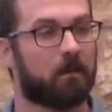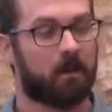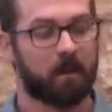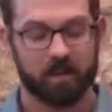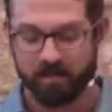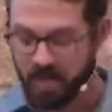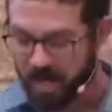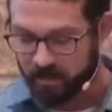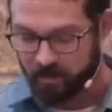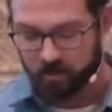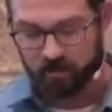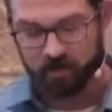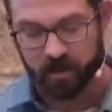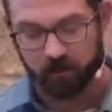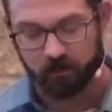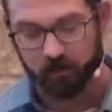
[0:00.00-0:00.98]
Attach
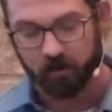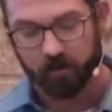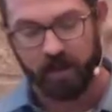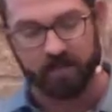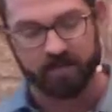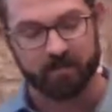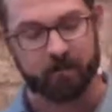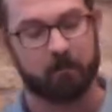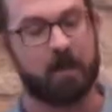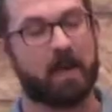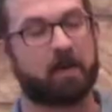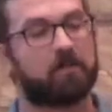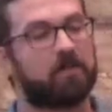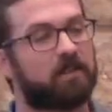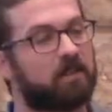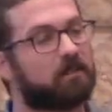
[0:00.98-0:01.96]
yourself to Christ in
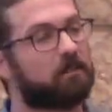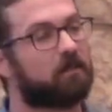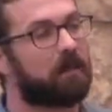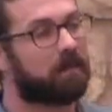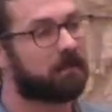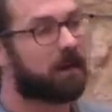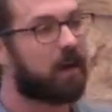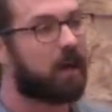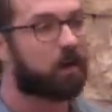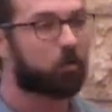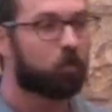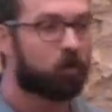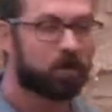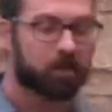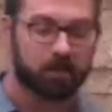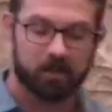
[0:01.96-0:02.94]
baptism, and God
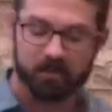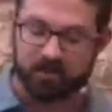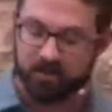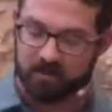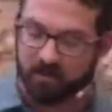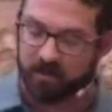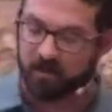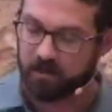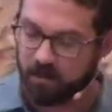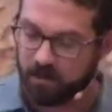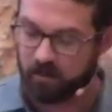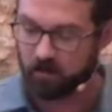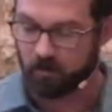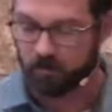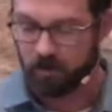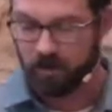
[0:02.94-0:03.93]
will extend to
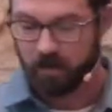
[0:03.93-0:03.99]
you